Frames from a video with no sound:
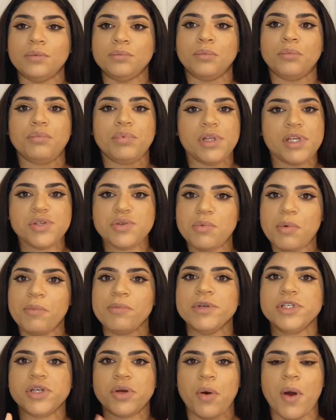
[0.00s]
Please
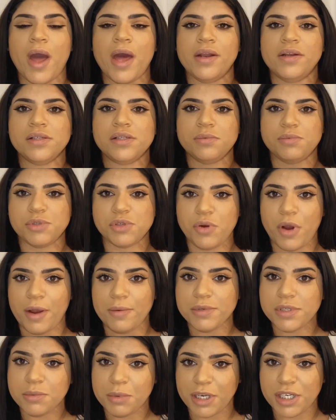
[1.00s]
remember to go ahead and subscribe
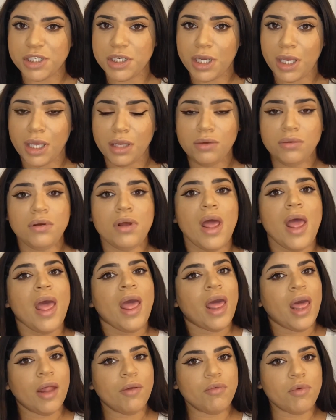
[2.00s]
to my channel,
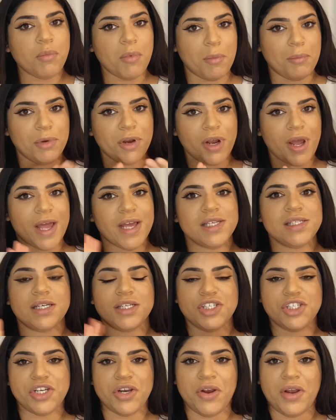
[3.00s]
and remember guys that
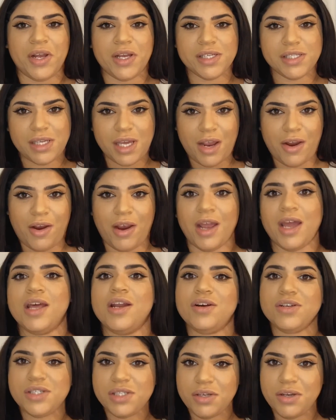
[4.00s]
sharing is caring, and
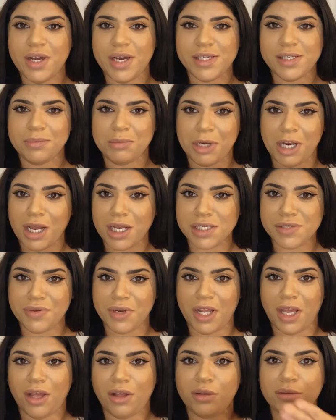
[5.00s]
I'll see you guys in my next
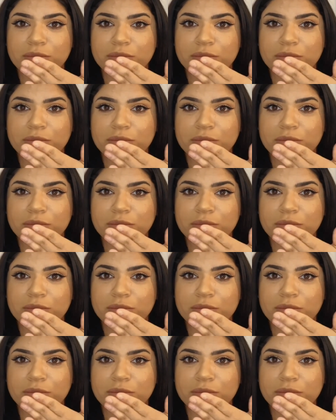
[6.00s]
video.